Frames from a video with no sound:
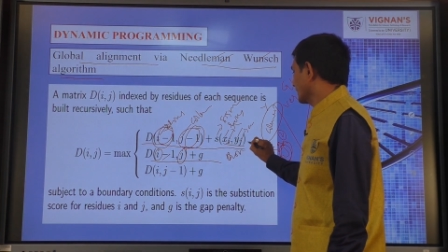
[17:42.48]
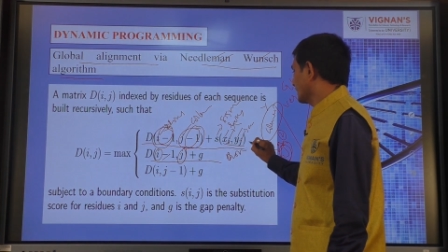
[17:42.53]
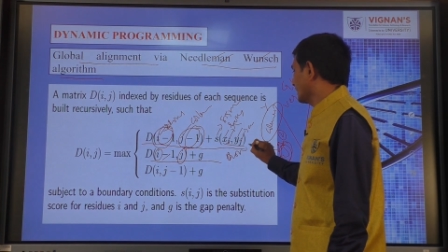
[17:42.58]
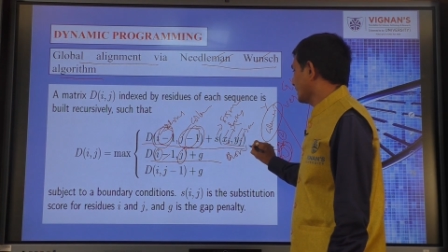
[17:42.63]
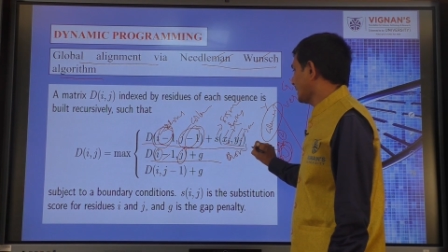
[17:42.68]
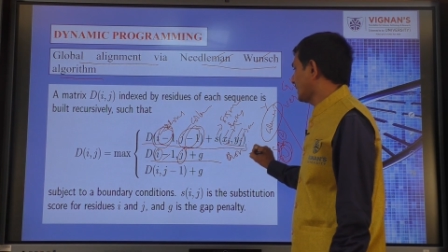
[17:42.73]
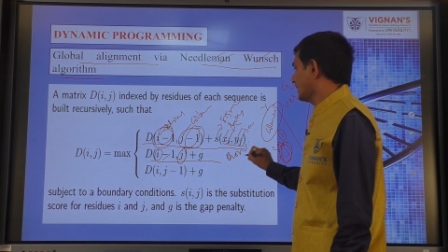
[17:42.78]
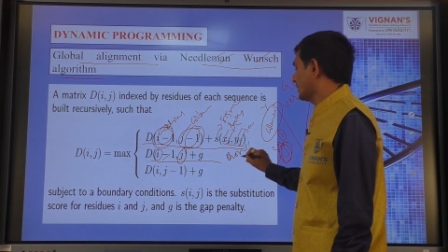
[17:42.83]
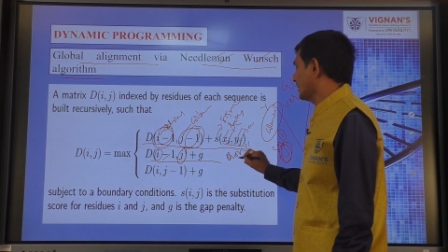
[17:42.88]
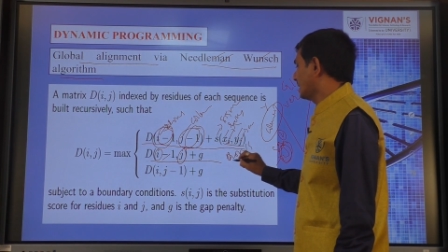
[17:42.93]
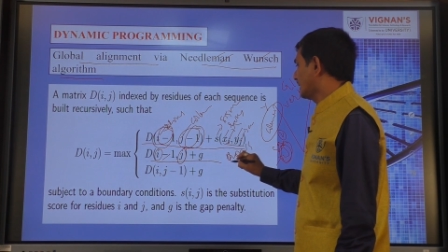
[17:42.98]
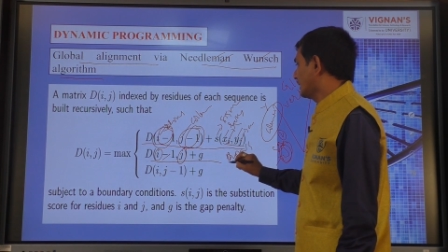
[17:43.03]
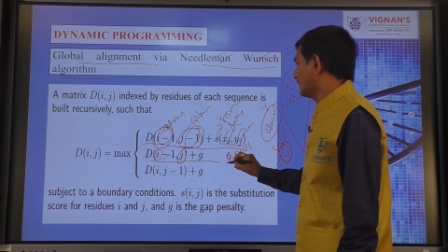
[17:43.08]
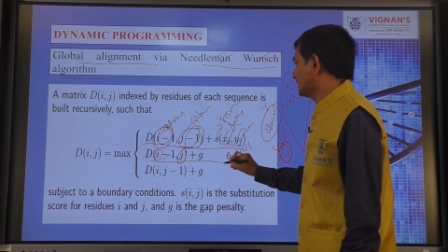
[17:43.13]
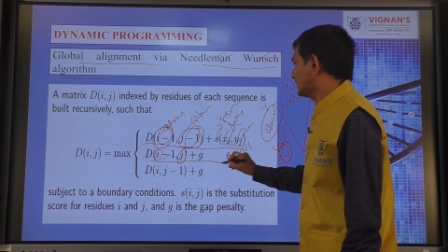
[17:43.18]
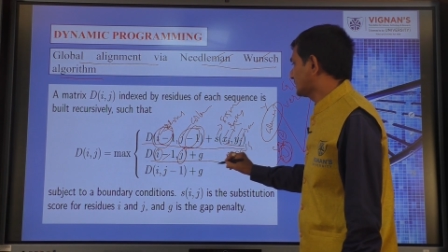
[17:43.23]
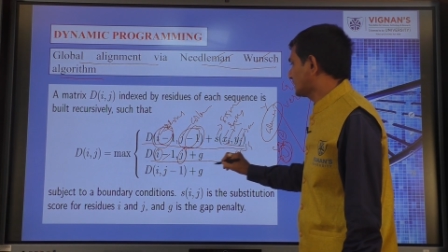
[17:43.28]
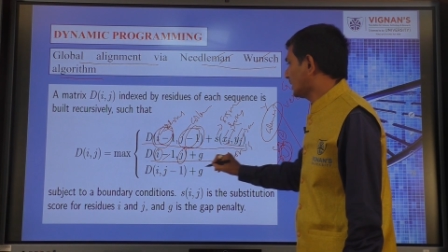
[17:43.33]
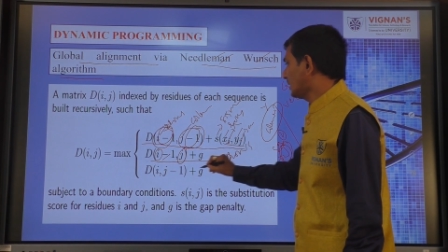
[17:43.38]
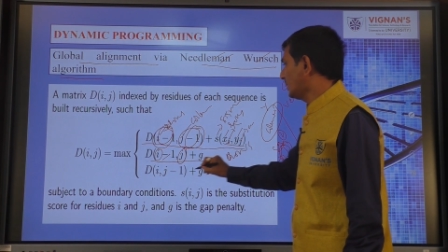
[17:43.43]
right. And
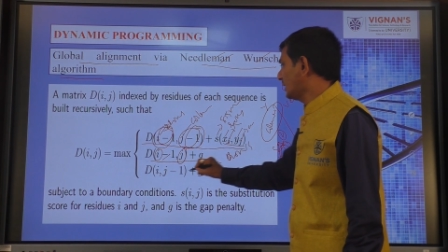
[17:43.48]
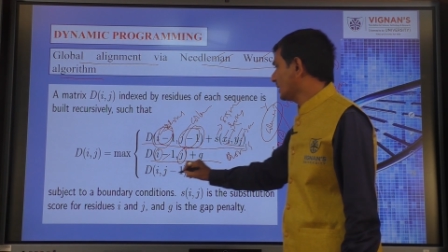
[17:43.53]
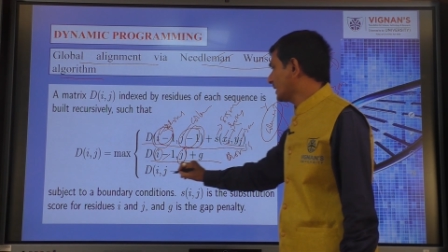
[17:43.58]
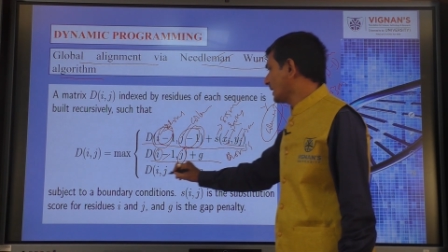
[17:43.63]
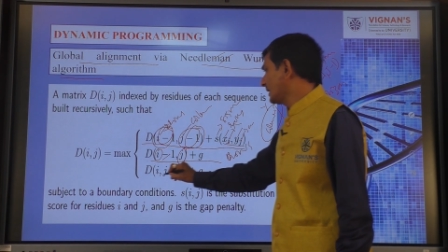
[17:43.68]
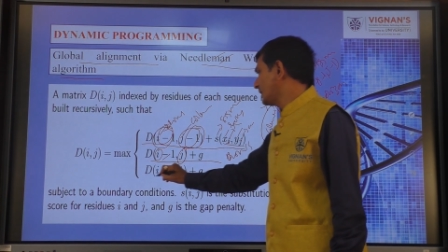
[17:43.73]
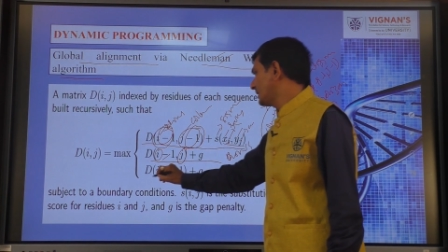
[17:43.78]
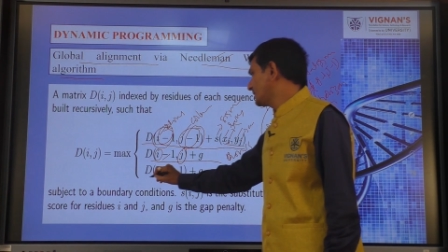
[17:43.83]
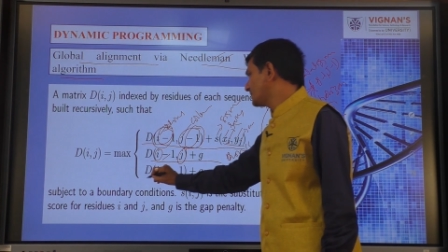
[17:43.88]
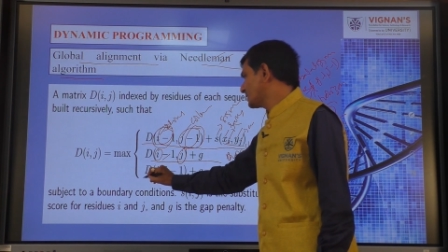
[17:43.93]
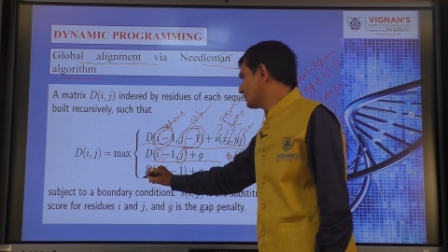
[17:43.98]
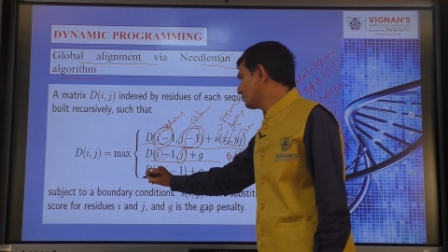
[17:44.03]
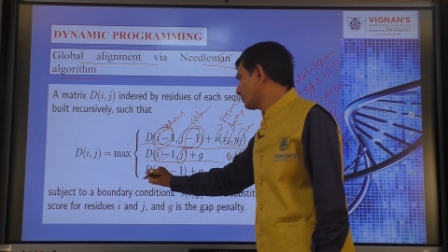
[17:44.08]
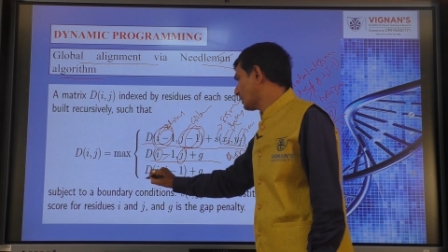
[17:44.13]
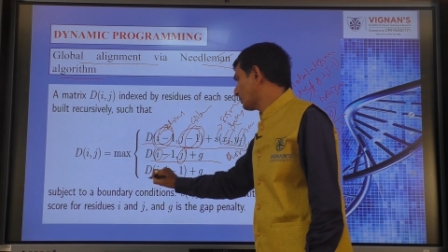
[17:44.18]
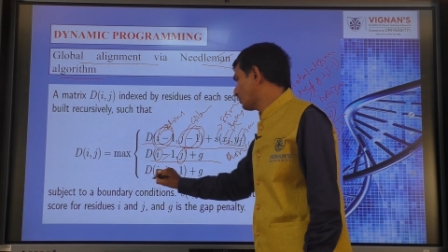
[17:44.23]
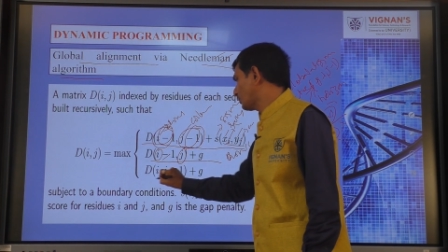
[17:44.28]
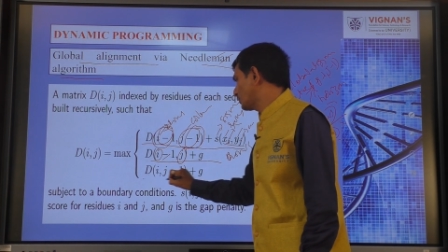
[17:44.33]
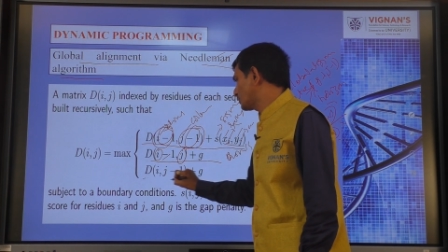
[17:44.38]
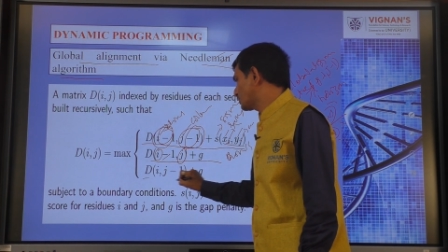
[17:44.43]
the third condition
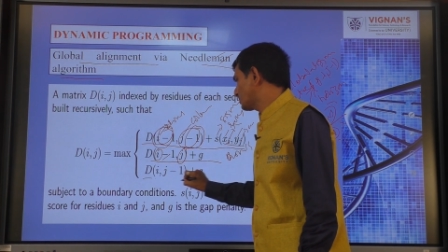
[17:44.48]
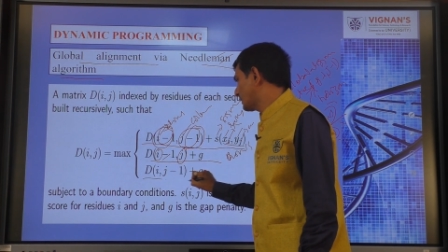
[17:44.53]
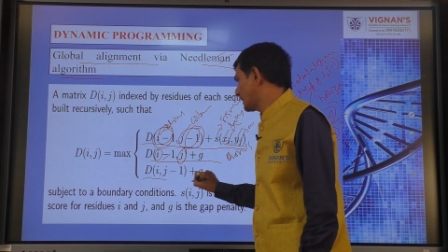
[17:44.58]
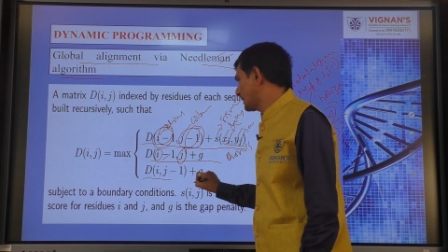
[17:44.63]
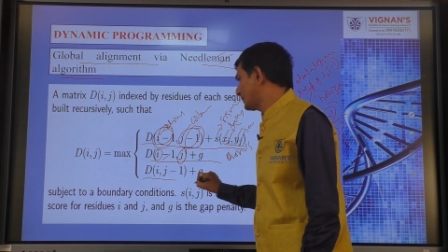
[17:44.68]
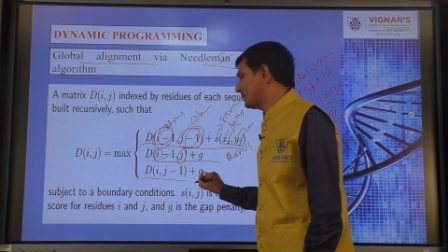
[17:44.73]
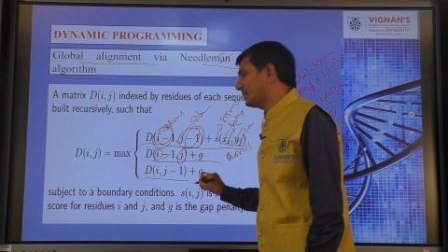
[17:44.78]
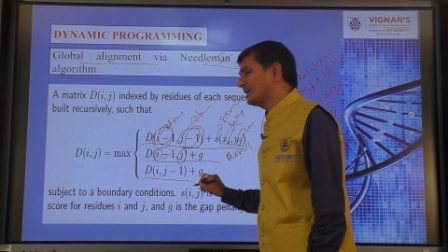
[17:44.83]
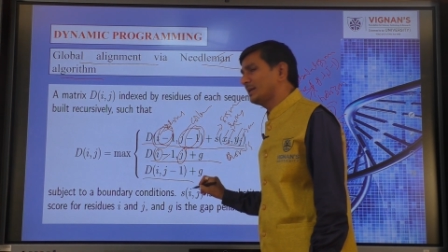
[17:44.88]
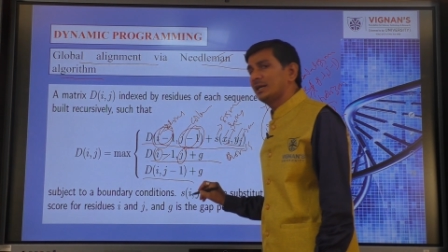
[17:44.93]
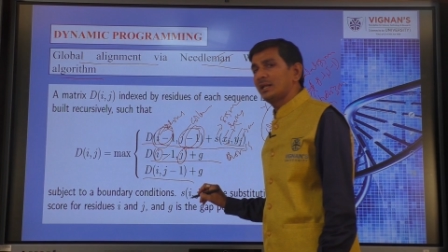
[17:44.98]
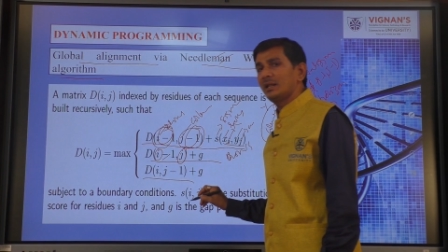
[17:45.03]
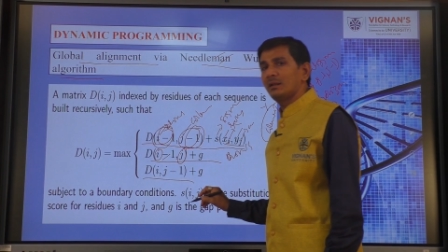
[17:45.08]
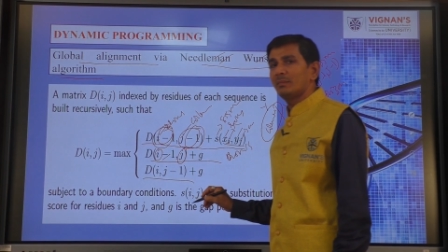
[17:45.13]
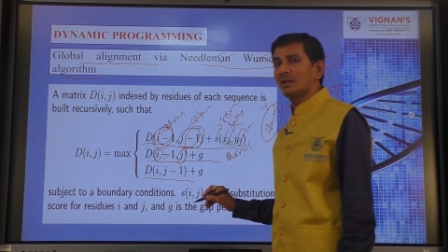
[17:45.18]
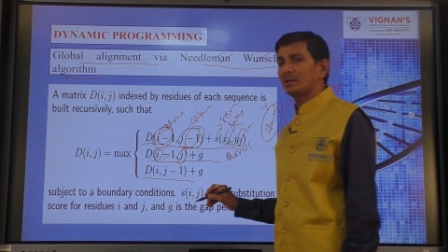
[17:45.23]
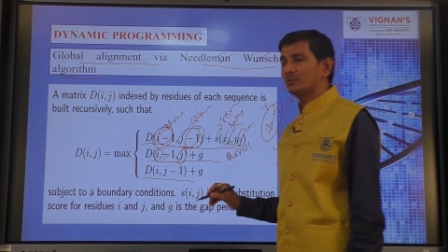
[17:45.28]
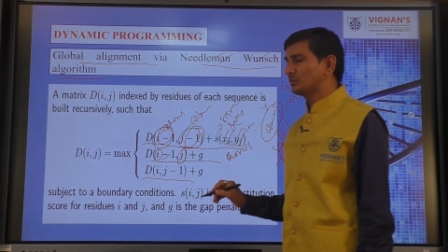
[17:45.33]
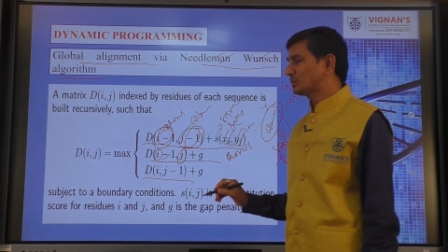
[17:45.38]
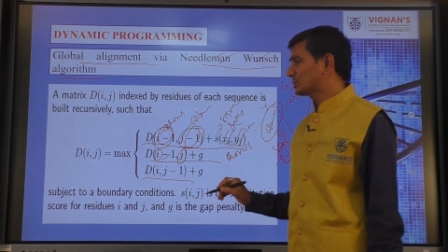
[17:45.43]
proposed by the
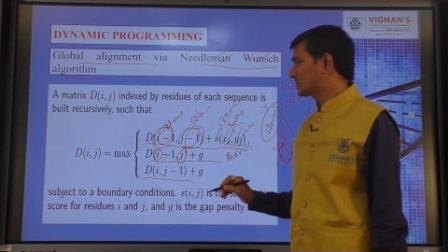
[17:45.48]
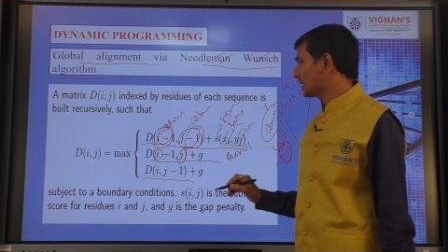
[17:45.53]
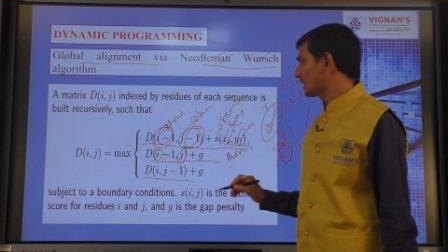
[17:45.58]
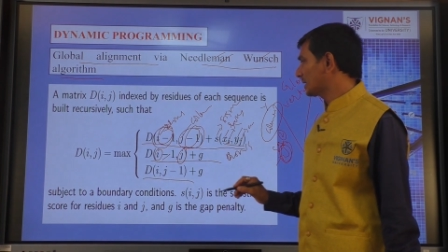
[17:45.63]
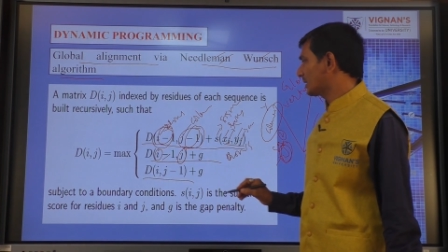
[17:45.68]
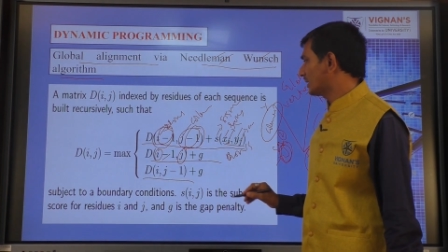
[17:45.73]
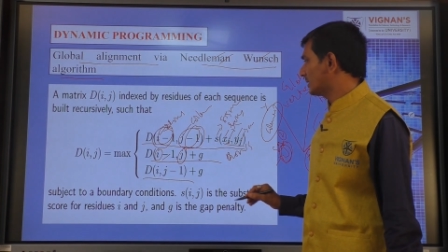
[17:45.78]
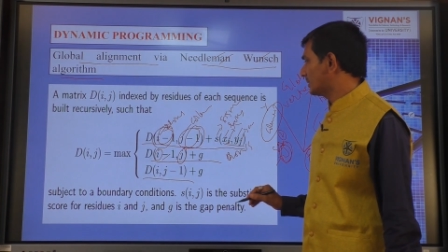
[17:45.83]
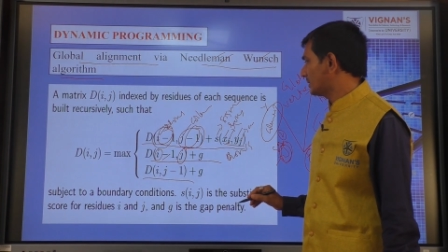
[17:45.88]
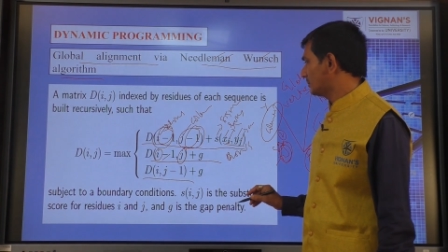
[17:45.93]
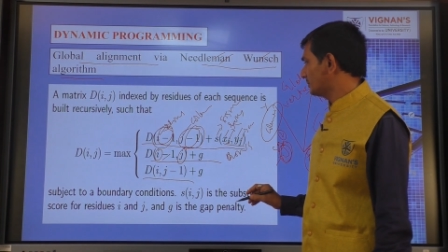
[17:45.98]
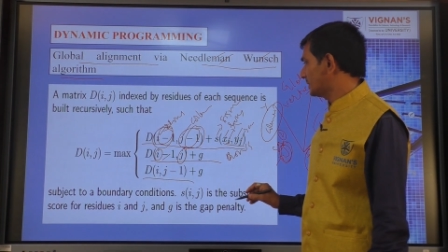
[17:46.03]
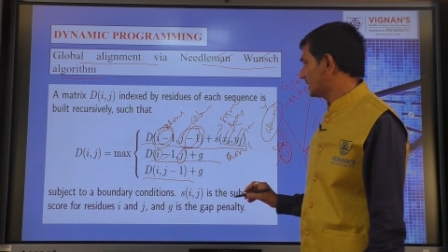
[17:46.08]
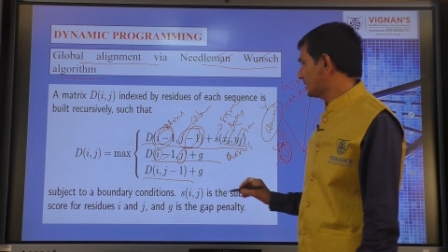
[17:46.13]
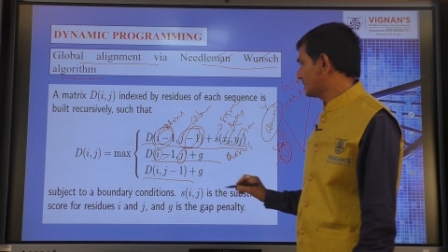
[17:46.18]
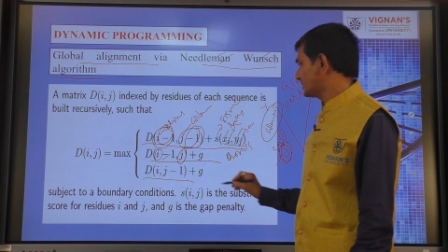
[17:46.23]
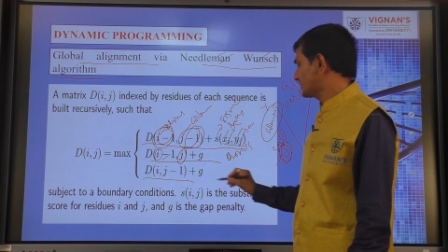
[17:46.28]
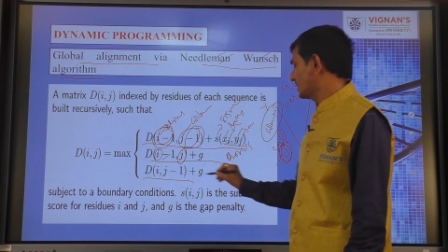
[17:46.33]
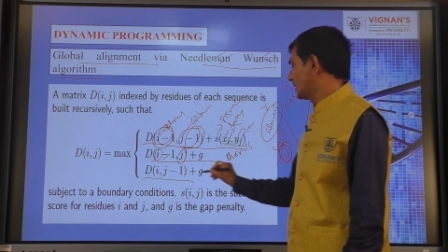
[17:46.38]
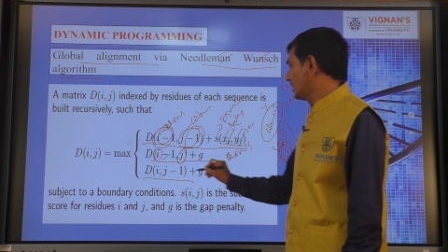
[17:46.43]
Needleman-Wunsch algorithm, that
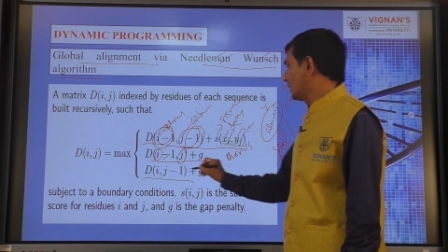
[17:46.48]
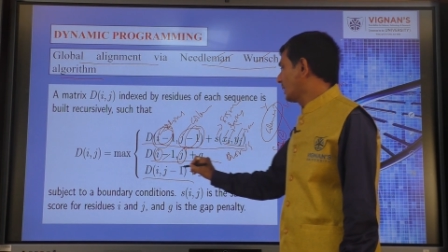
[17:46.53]
is